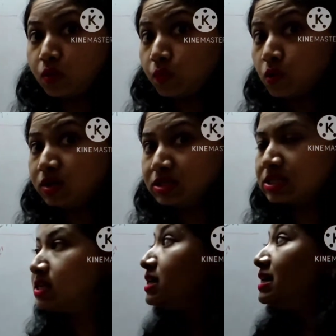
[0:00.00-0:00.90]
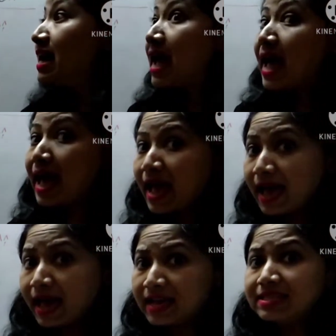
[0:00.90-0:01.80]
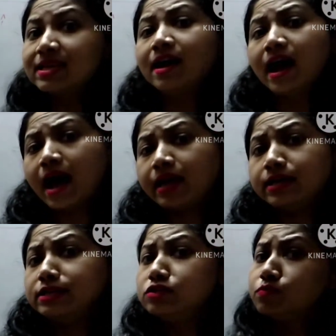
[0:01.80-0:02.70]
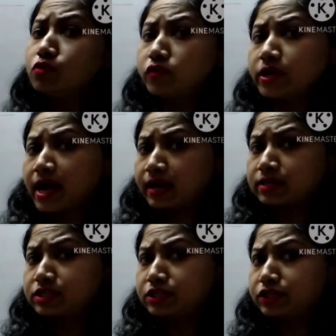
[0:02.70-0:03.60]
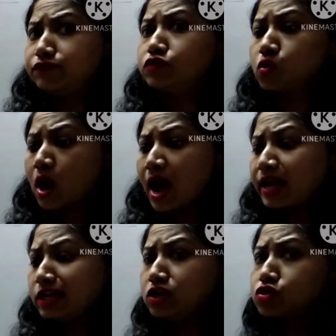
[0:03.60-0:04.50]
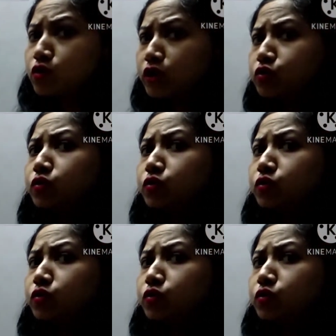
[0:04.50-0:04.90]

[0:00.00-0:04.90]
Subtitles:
What? Has iron is more reactive, so iron is going to